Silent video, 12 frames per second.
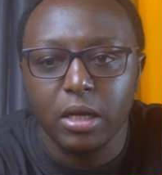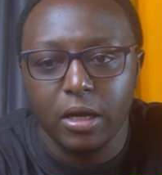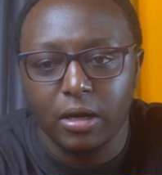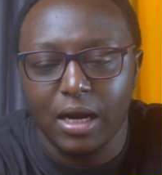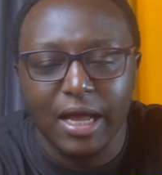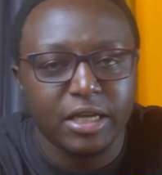
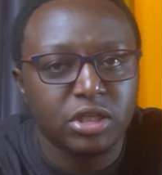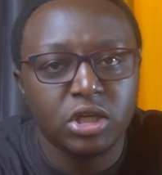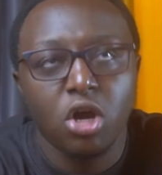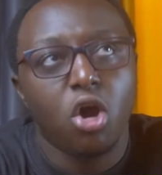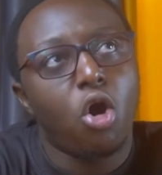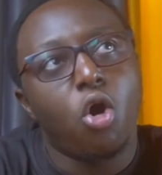client,
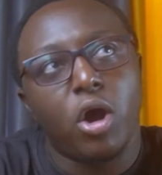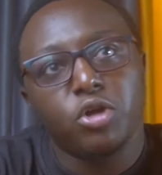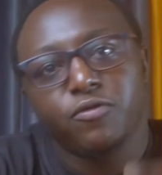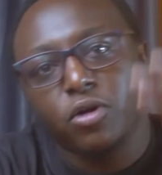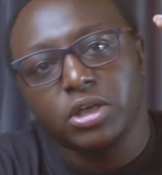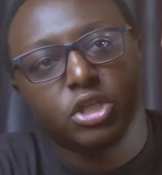or are you
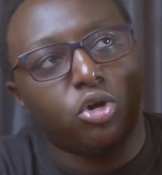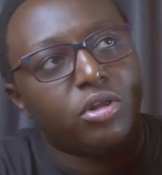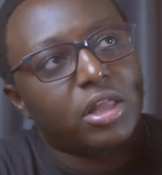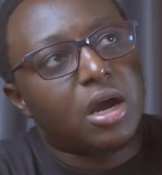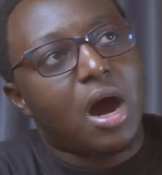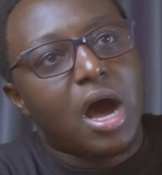focusing on
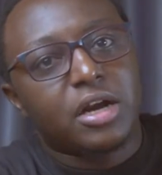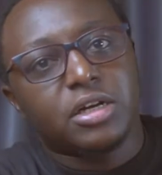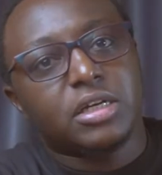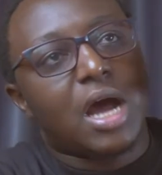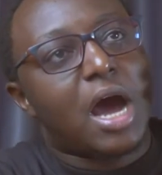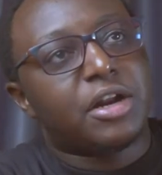the
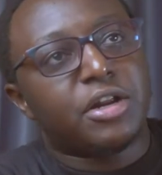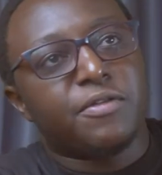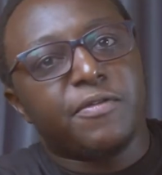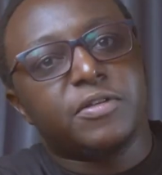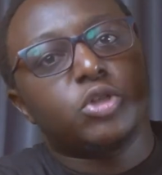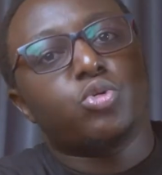100,
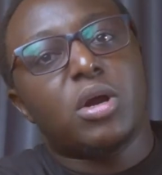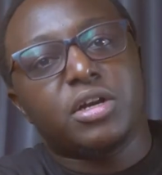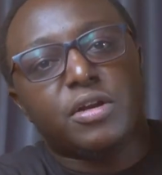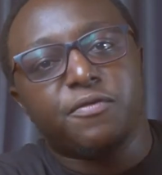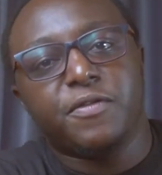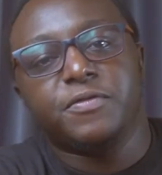150,
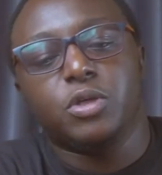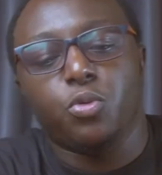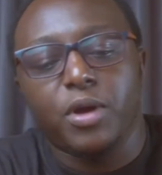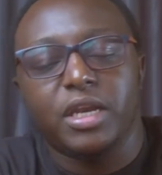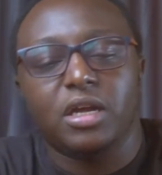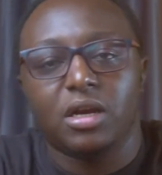250
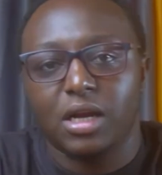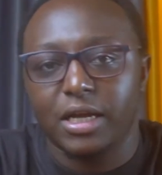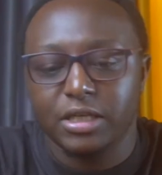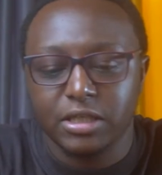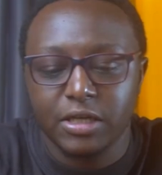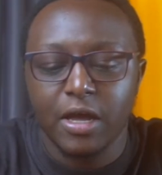wedding
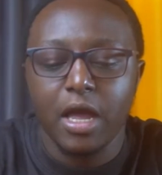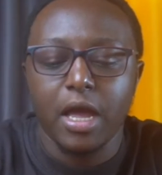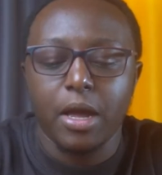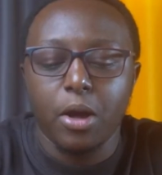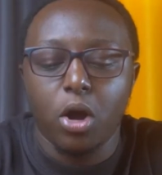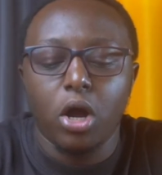client?
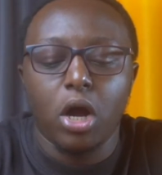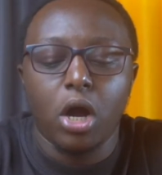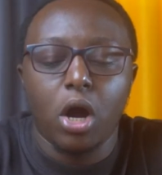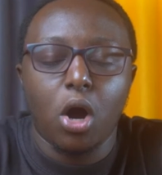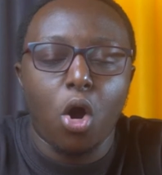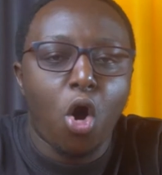
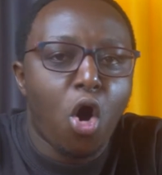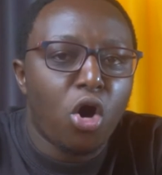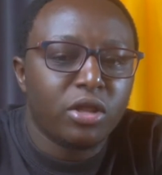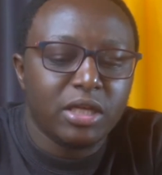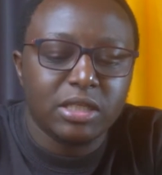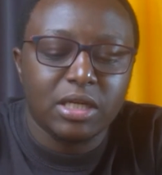
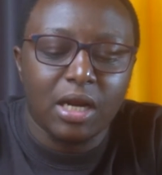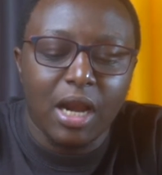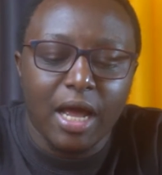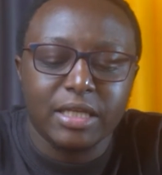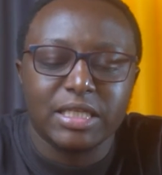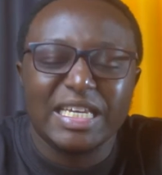All these
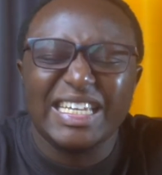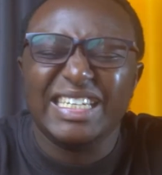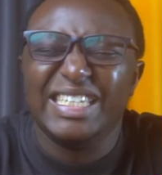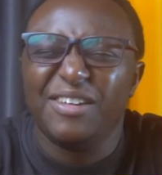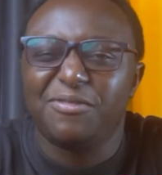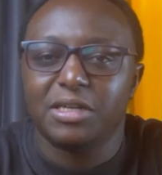clients
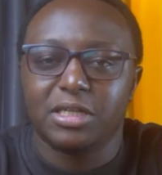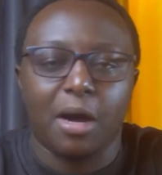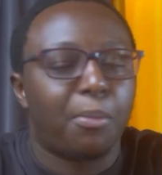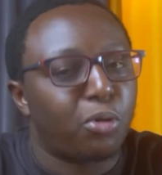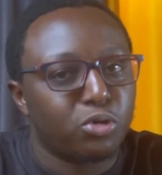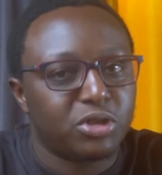need different
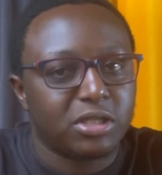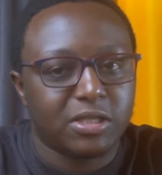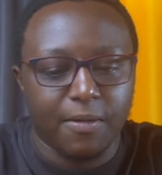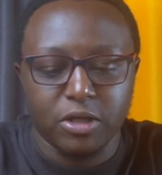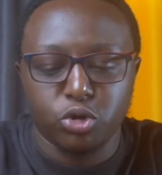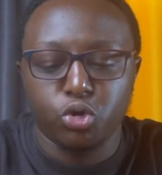approaches,
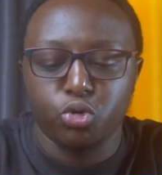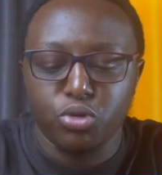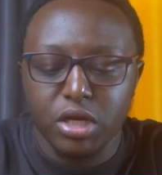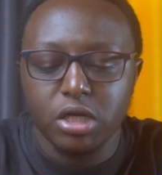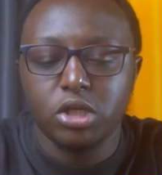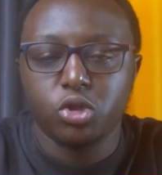and so you
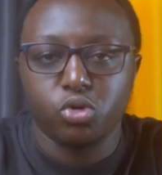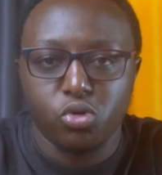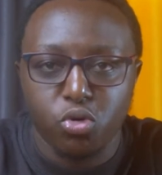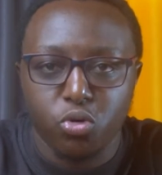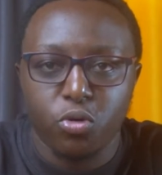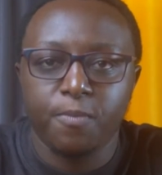need to
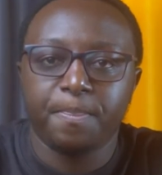know